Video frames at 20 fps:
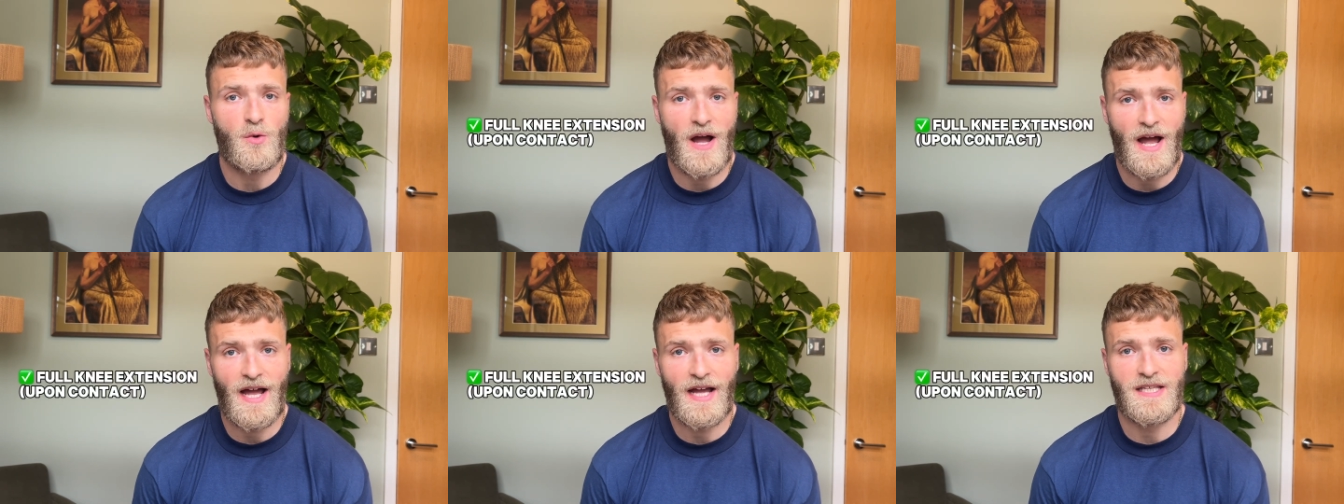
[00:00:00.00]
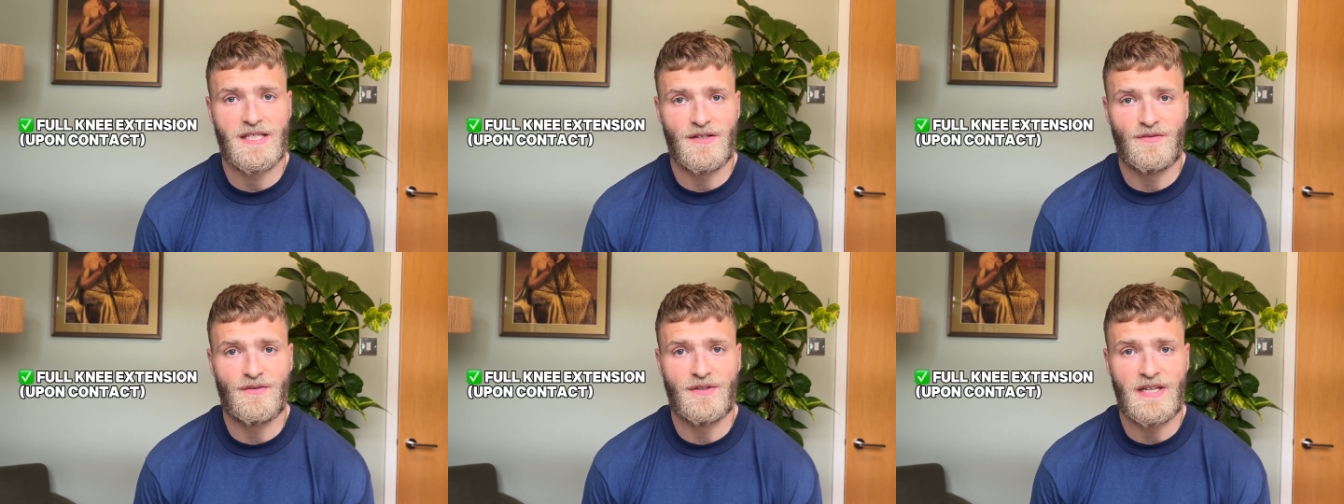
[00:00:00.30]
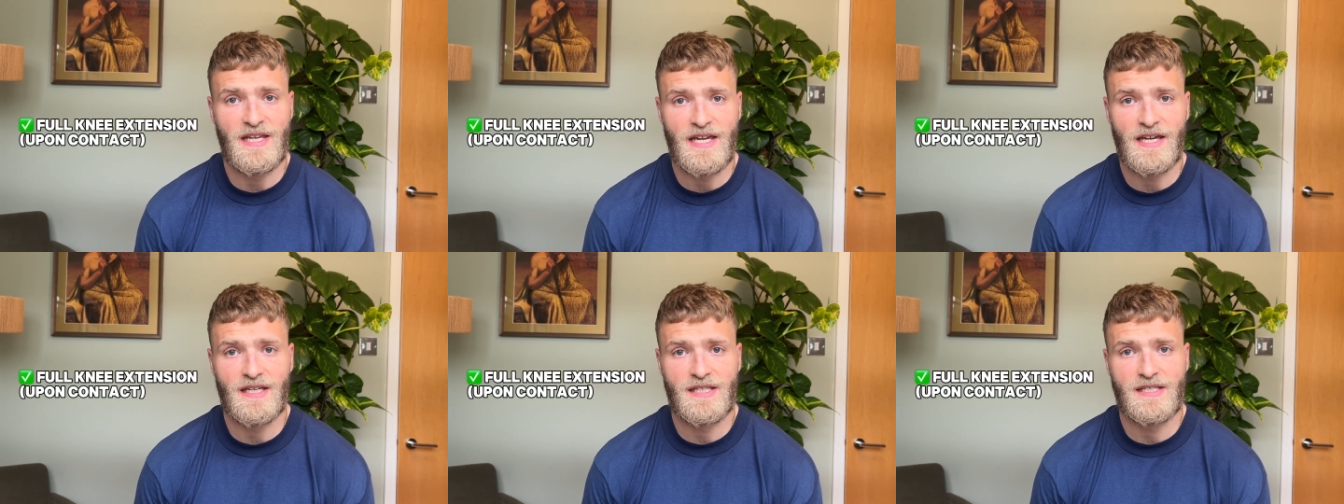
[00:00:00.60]
active
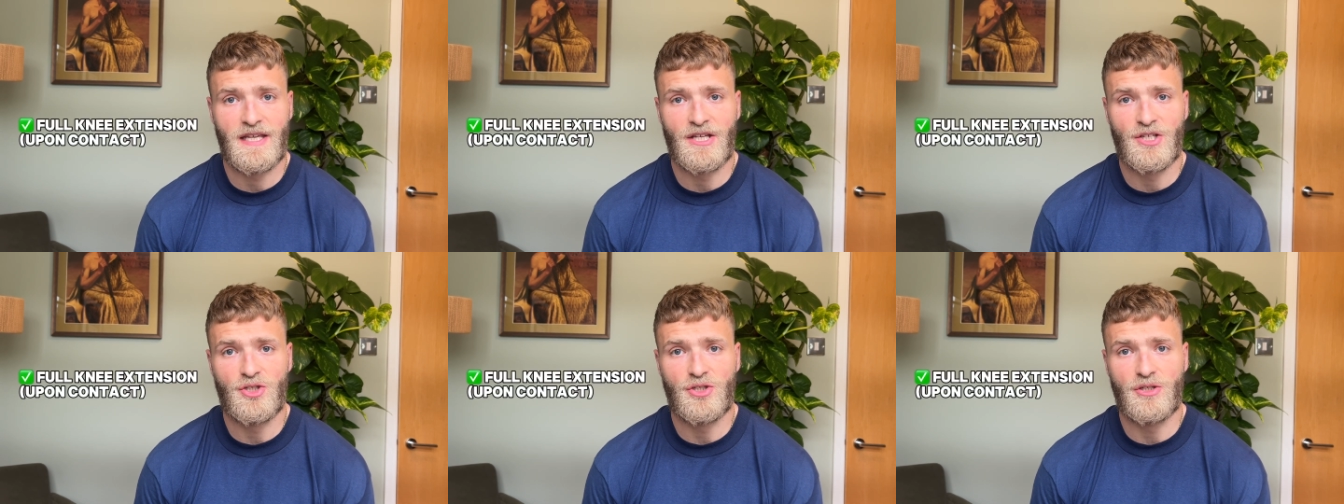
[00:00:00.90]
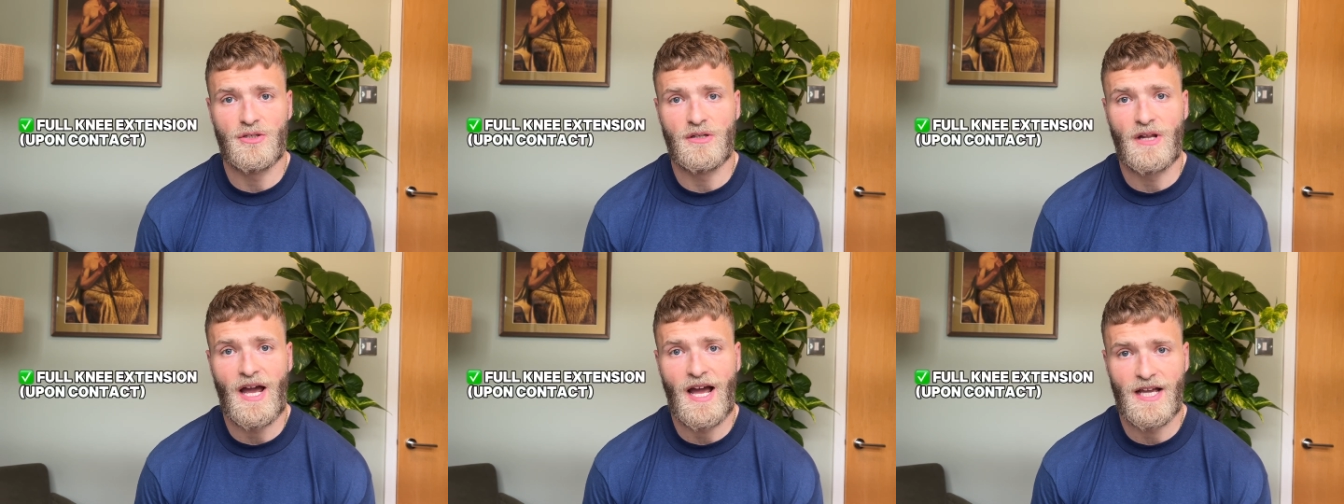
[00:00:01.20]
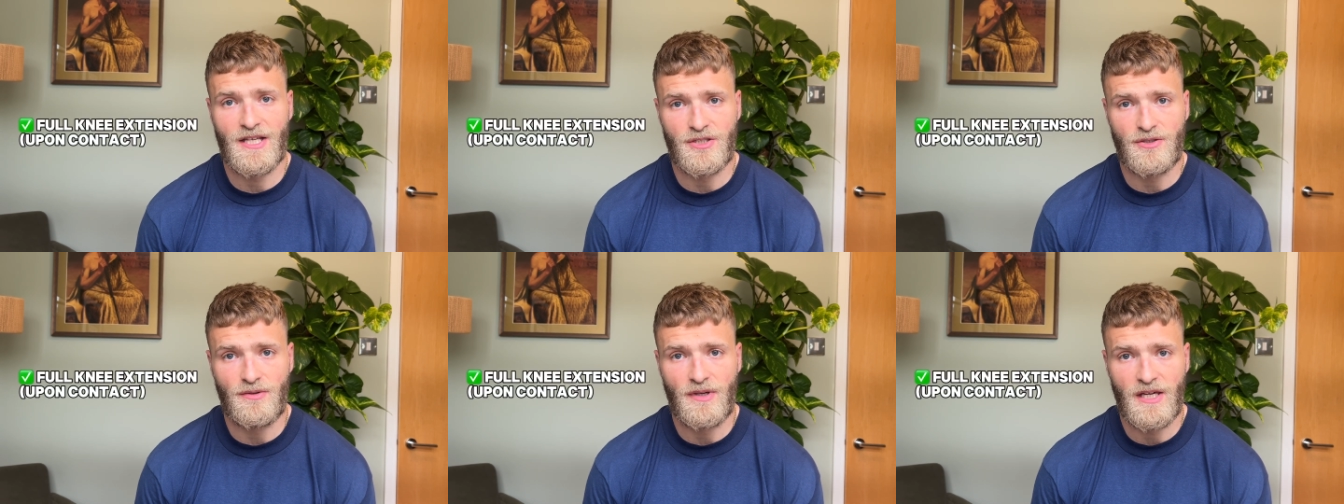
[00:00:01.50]
knee extension
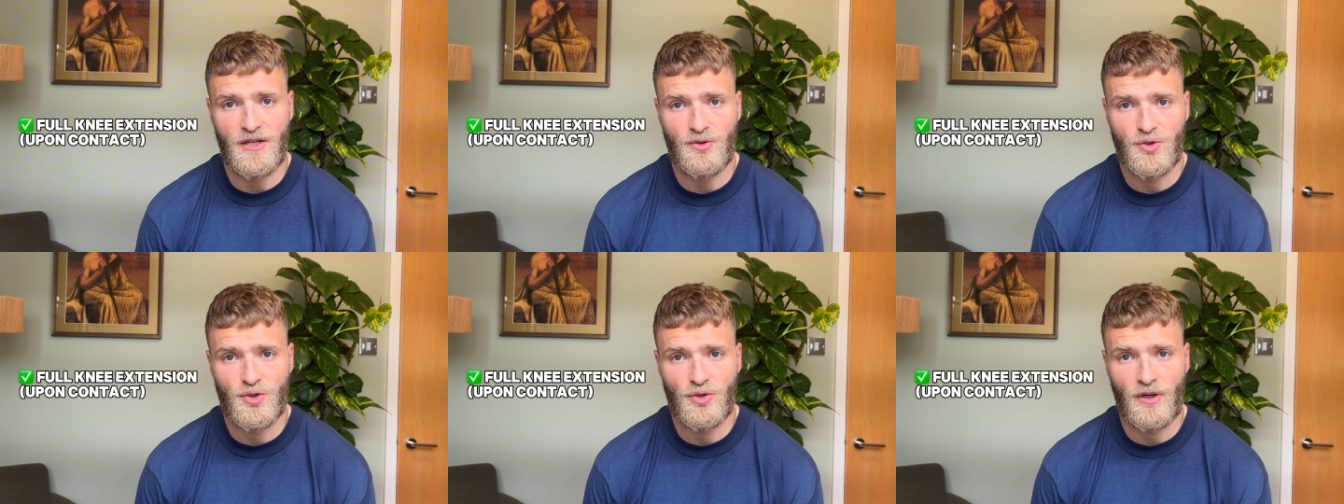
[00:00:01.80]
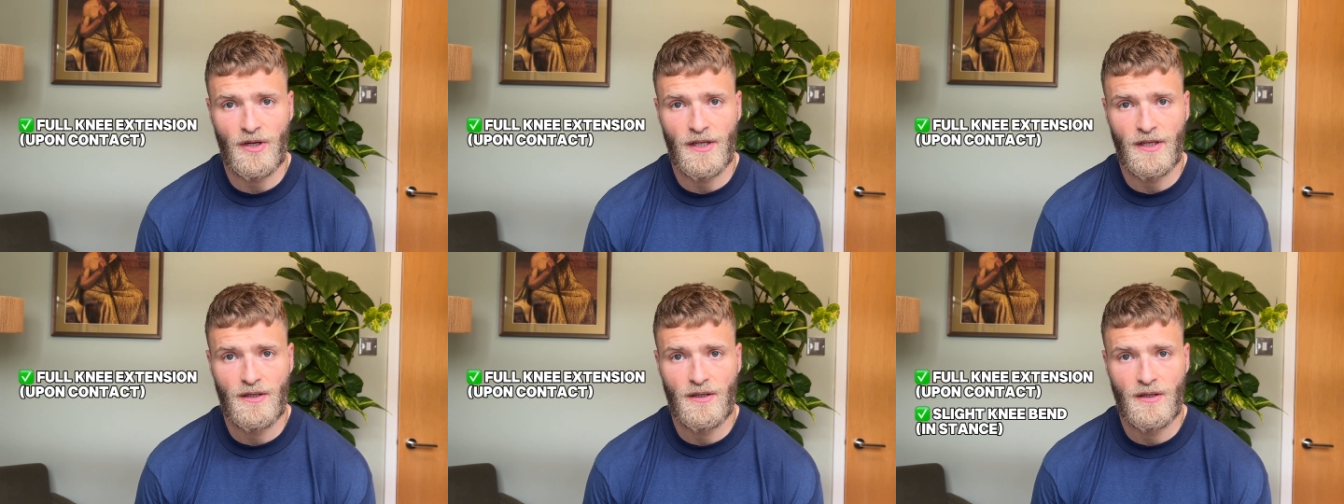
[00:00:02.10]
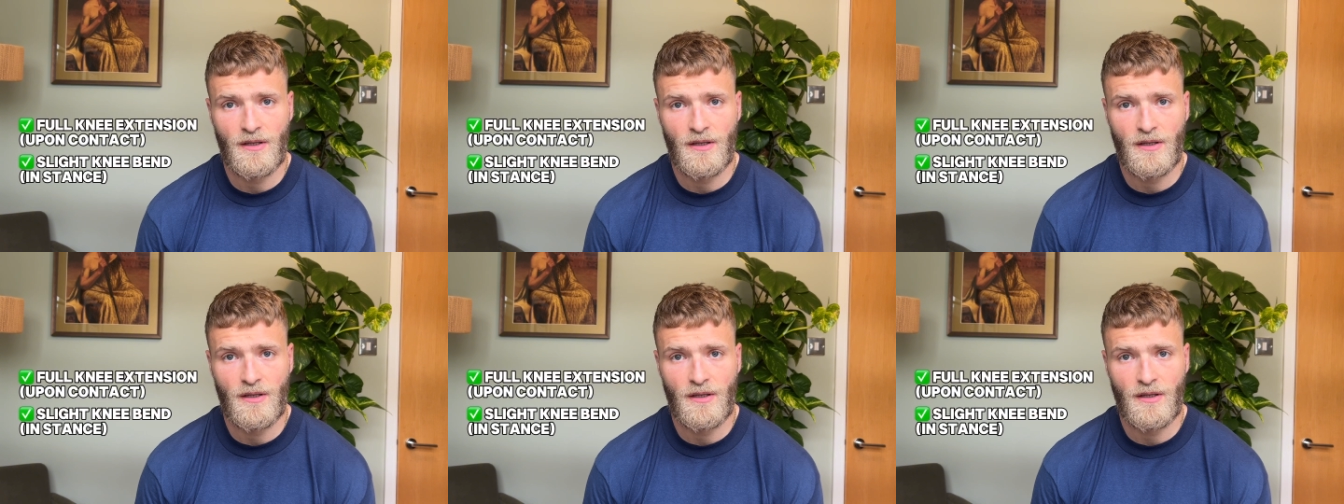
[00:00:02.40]
as you heel strike,